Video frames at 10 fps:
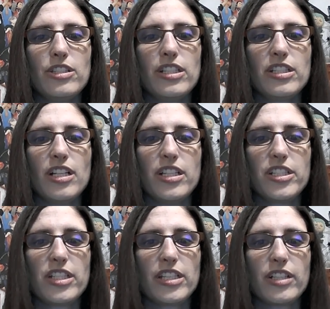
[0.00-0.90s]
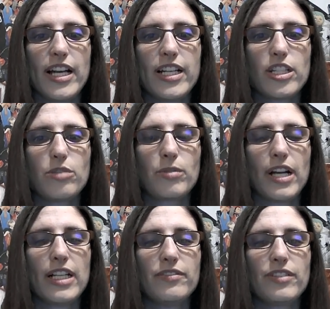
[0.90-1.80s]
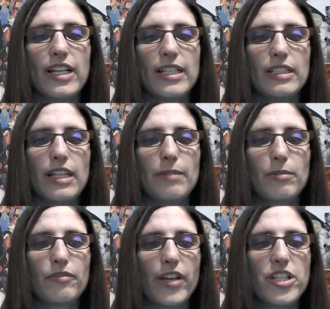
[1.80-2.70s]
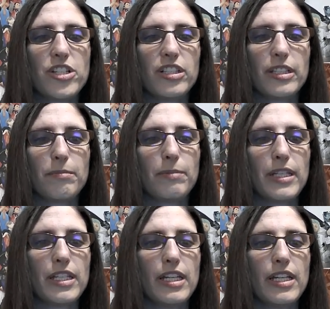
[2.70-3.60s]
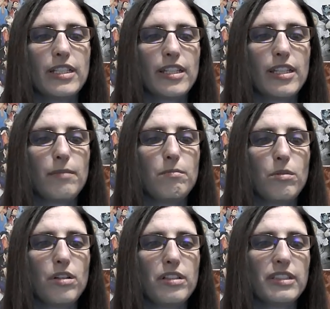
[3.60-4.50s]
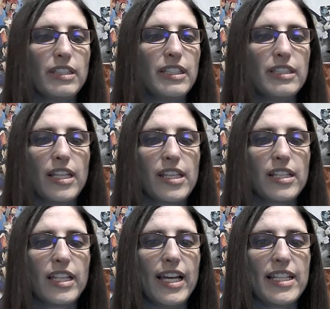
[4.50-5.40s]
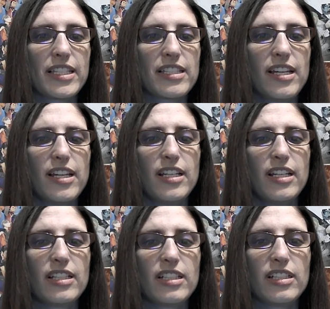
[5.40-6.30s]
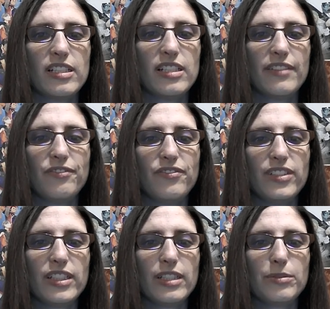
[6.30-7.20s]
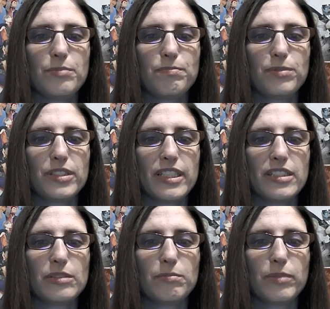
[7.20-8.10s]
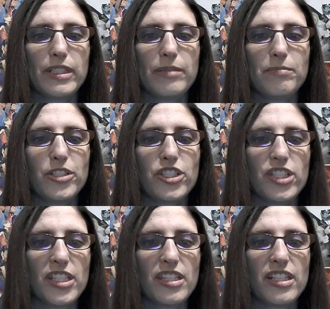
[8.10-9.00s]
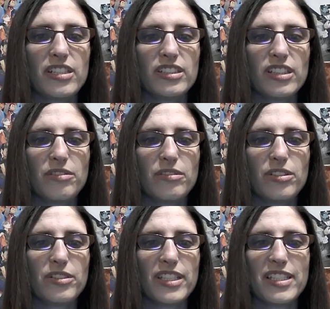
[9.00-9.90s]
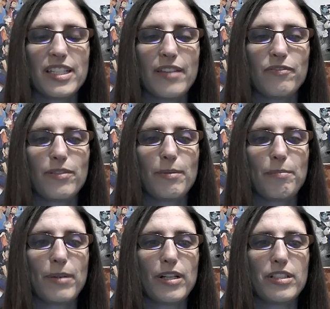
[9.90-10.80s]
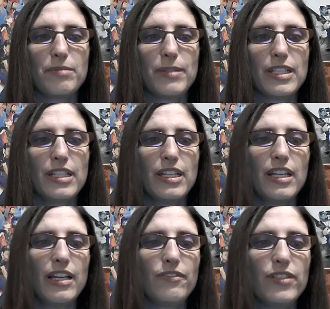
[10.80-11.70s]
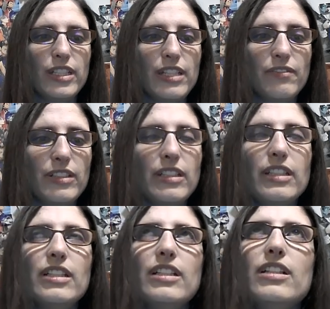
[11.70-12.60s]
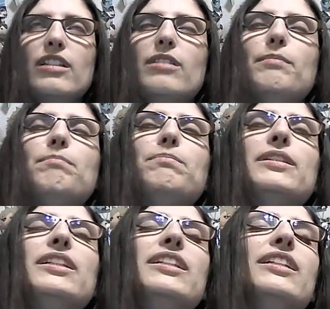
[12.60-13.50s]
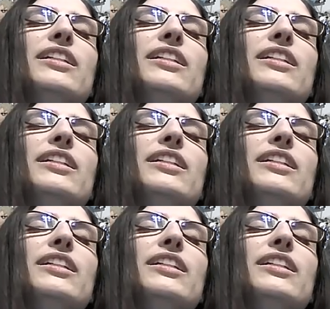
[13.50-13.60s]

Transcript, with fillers: she acknowledges that her actions were out of line um, professionally, but nothing more and, and nothing less. God, I feel like I was playing out some random shit there, self-loathing and death from embarrassment. I feel like I'm... But,